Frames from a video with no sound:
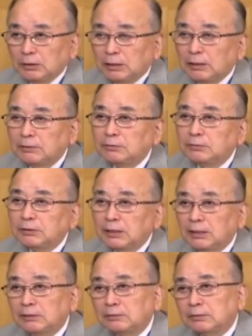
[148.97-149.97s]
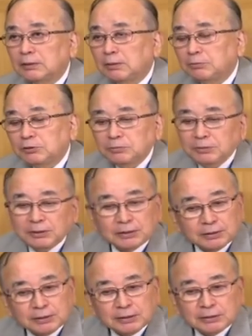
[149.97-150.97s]
And then come to be
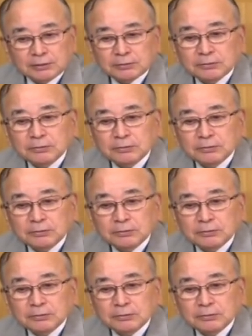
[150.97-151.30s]
around